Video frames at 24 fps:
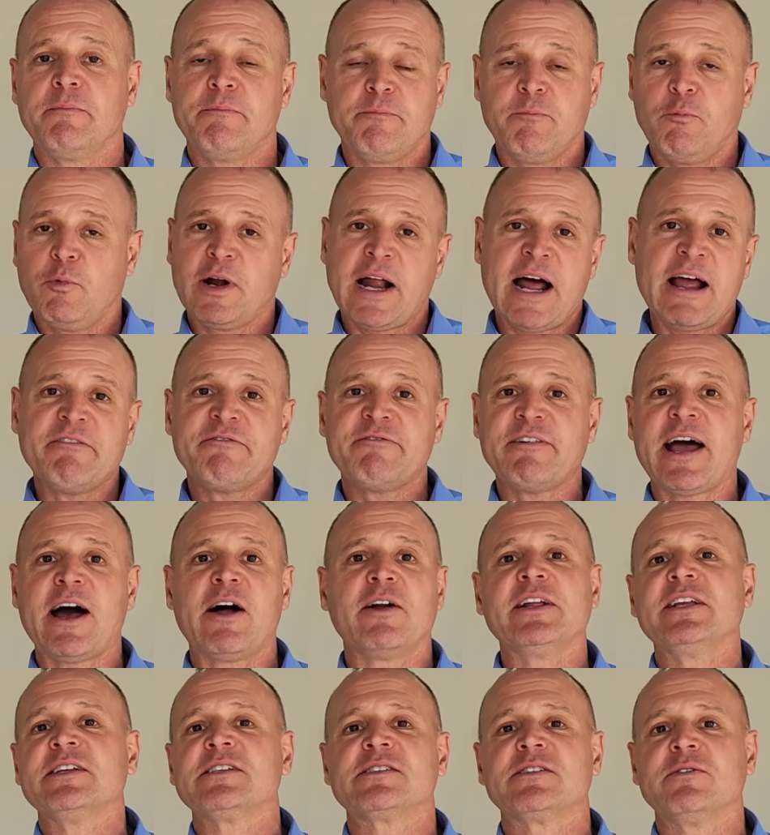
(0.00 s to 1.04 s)
what I found
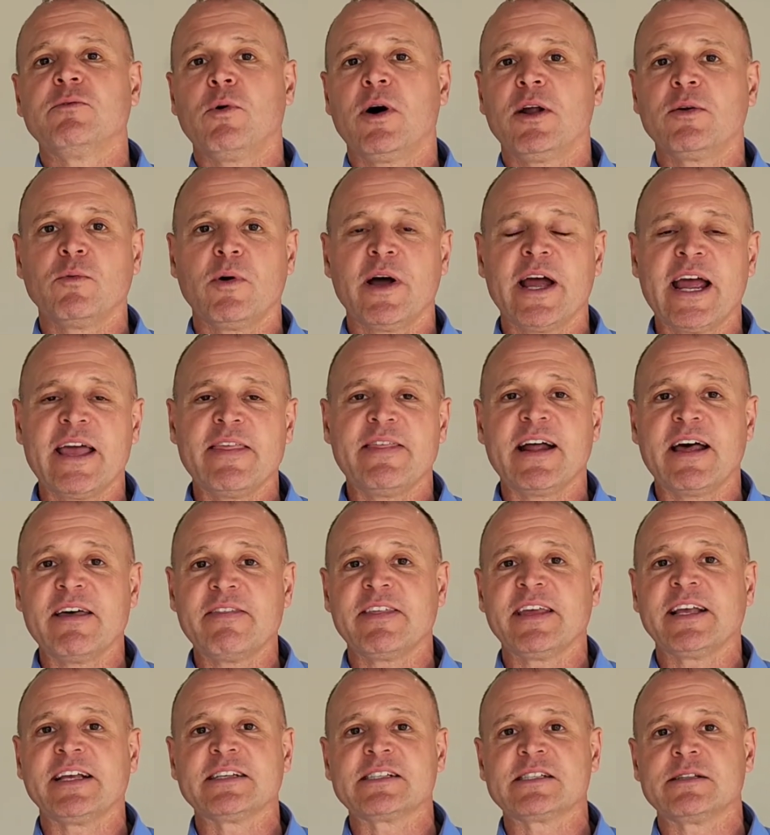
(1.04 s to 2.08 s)
is the one way that I
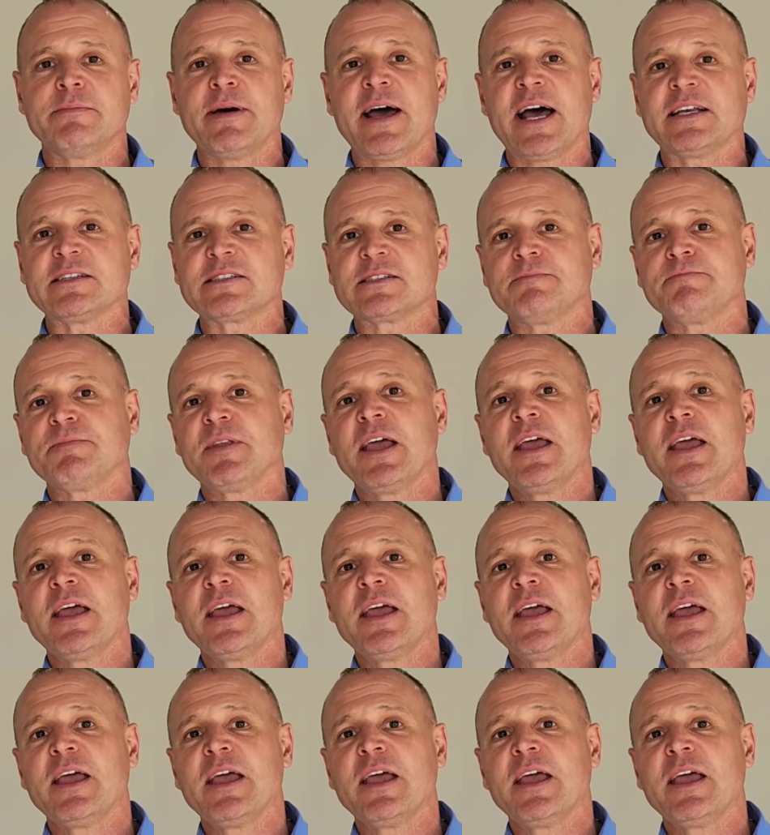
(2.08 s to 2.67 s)
think is the best.